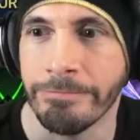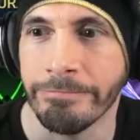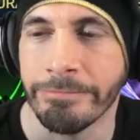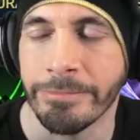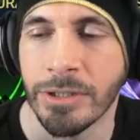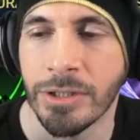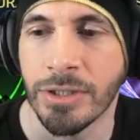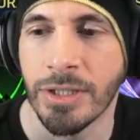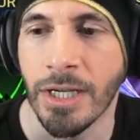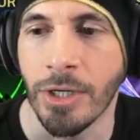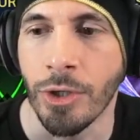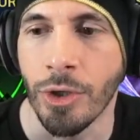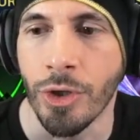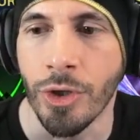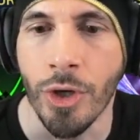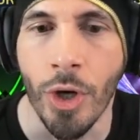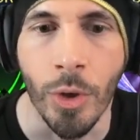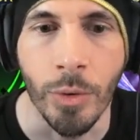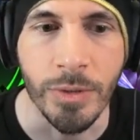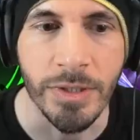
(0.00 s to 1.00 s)
she's got
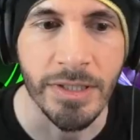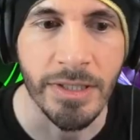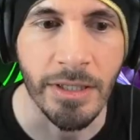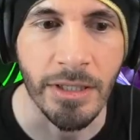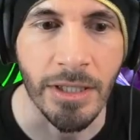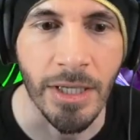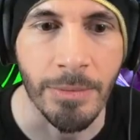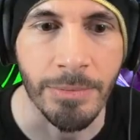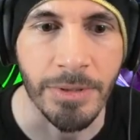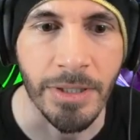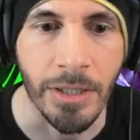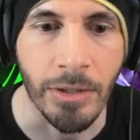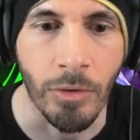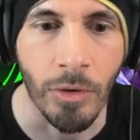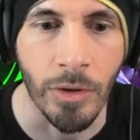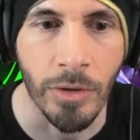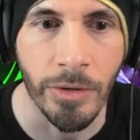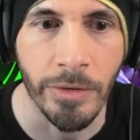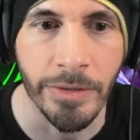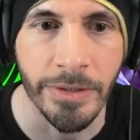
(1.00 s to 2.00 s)
no skill ups. Like
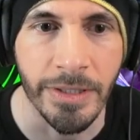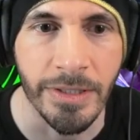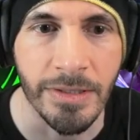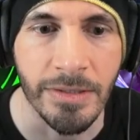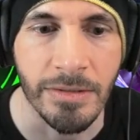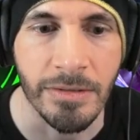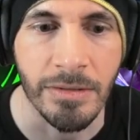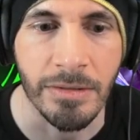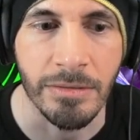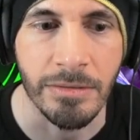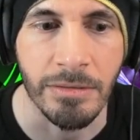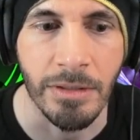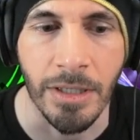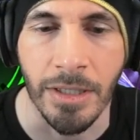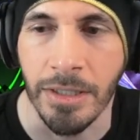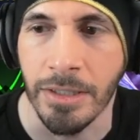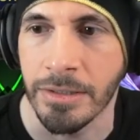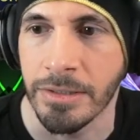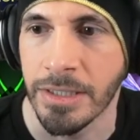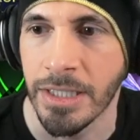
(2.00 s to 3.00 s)
all these
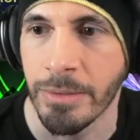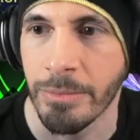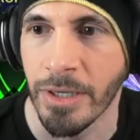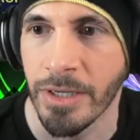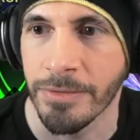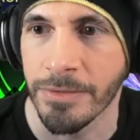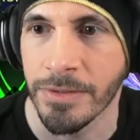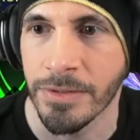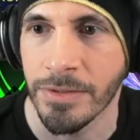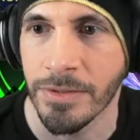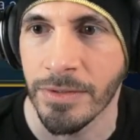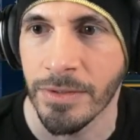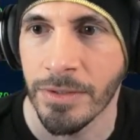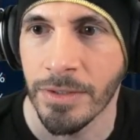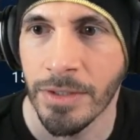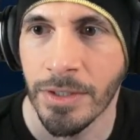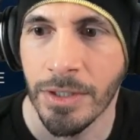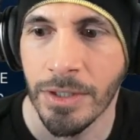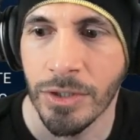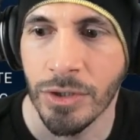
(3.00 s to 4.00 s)
debuffs,
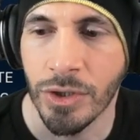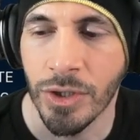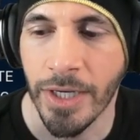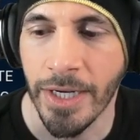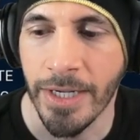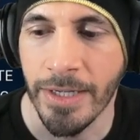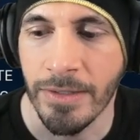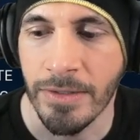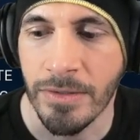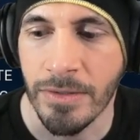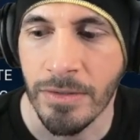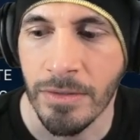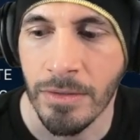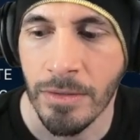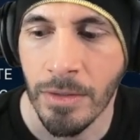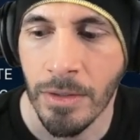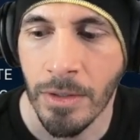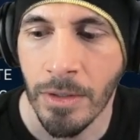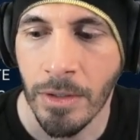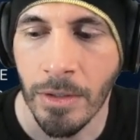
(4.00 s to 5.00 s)
trance.
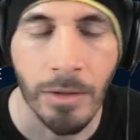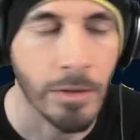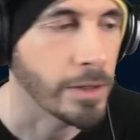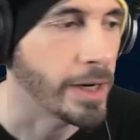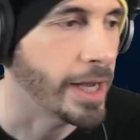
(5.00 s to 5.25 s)
Her